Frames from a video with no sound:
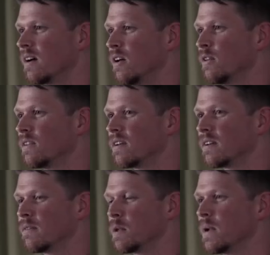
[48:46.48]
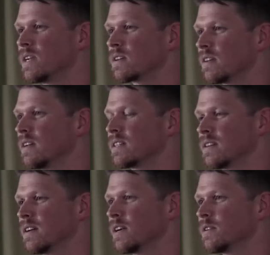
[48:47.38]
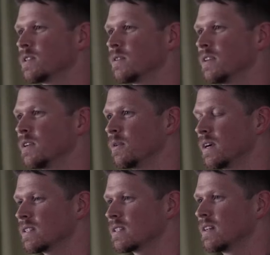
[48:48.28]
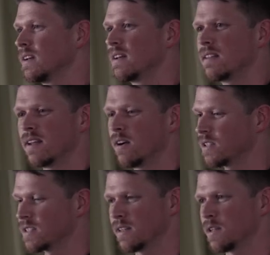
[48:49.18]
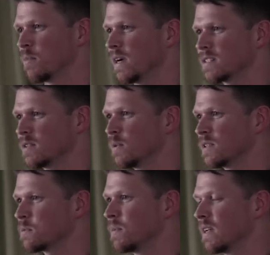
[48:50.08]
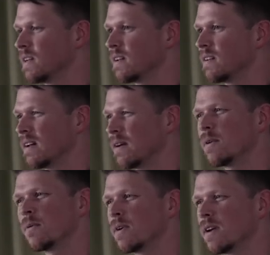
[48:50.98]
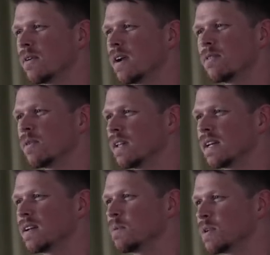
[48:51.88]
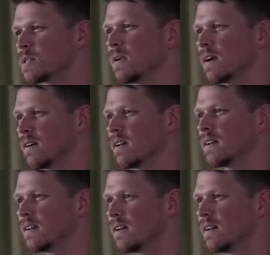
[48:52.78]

All of the major clinics that I go to in the US, they all set their bikes to one speed, and I don't ever really get any pushback on it.